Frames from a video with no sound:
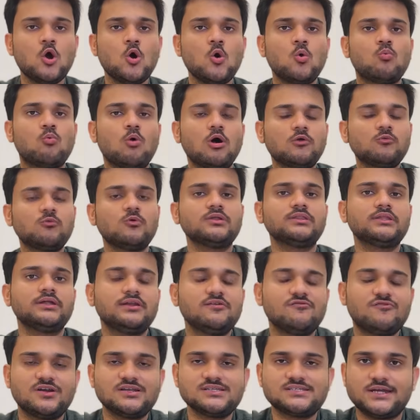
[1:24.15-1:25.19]
what were the
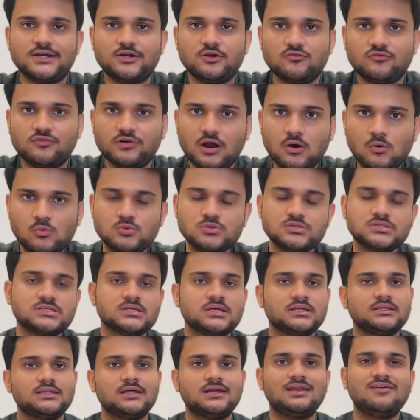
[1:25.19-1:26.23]
different set of rounds,
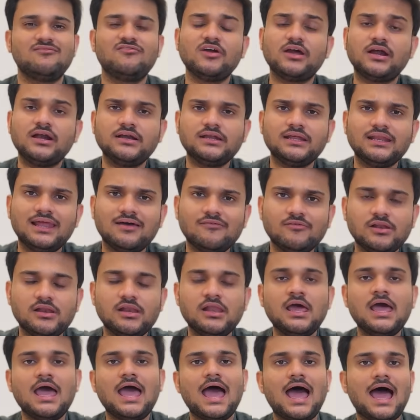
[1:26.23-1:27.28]
the difficulty level
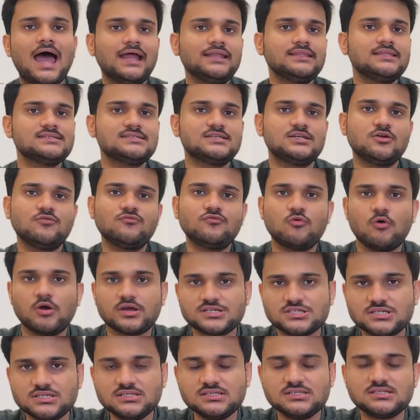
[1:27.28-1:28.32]
and the set of
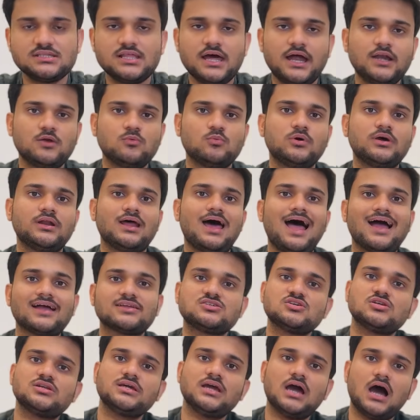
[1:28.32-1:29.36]
questions that were
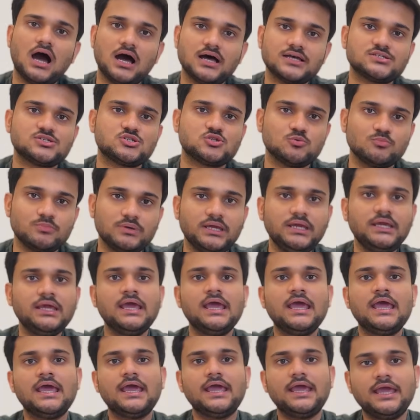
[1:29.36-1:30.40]
actually asked to me
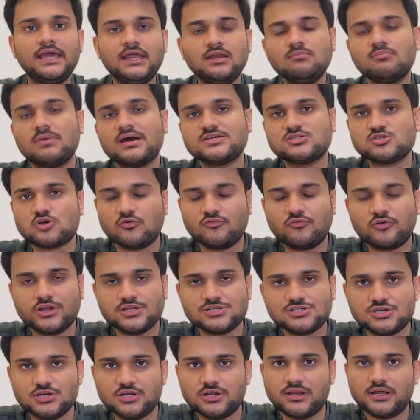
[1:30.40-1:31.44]
in my software
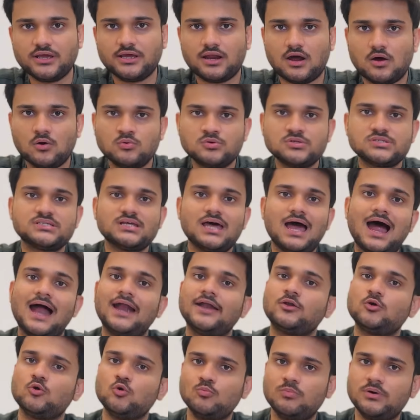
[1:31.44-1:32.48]
engineering rounds
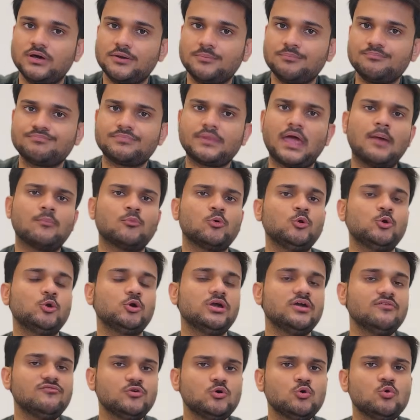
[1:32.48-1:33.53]
at Uber. I'm going to
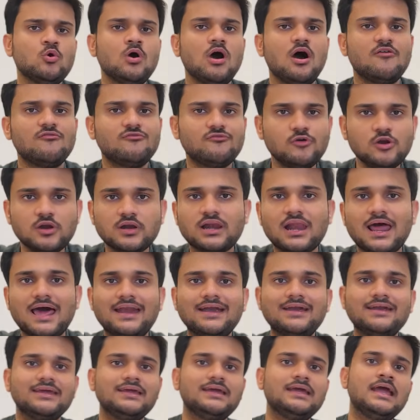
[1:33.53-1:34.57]
give you a full
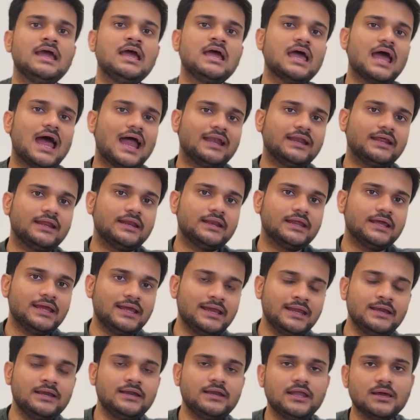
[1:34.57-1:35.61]
clarity and an
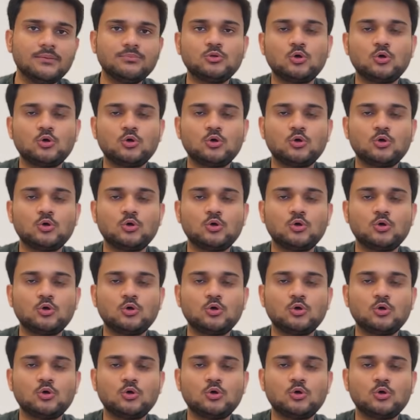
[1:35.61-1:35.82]
in-depth